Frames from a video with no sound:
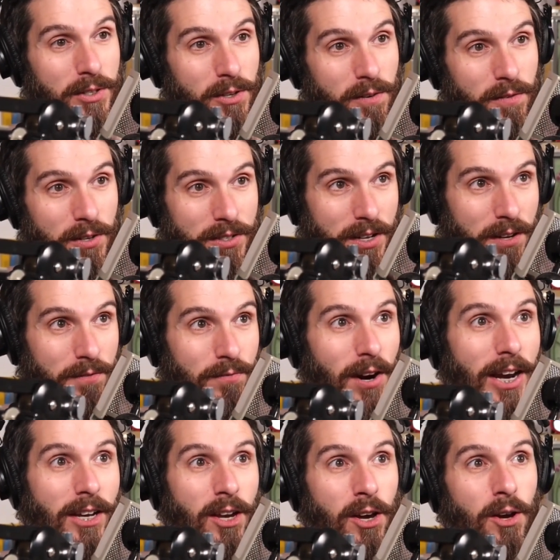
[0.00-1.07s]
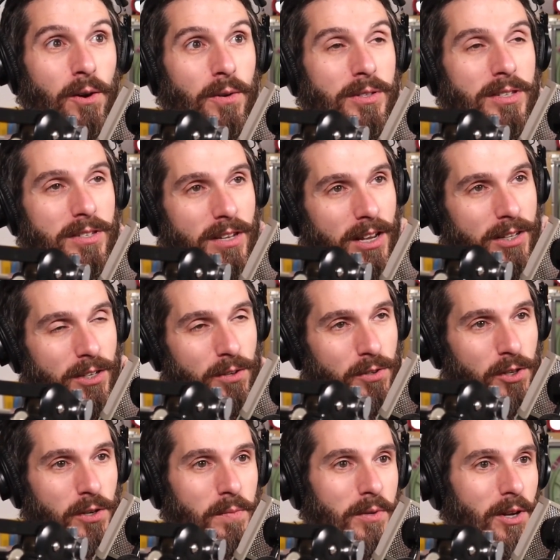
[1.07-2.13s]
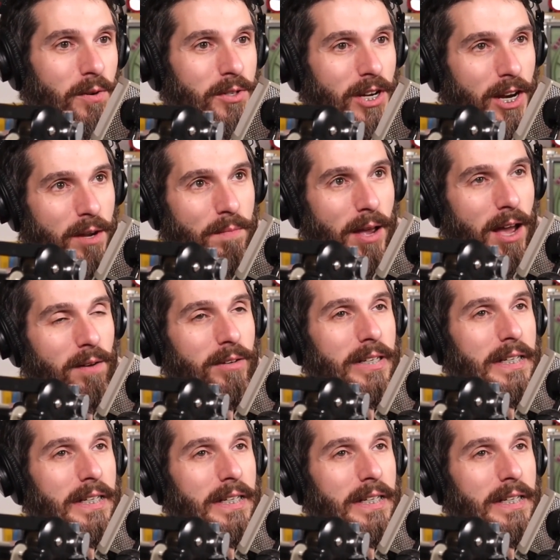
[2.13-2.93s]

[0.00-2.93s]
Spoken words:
servers on Frank Codes on YouTube. Go check him out.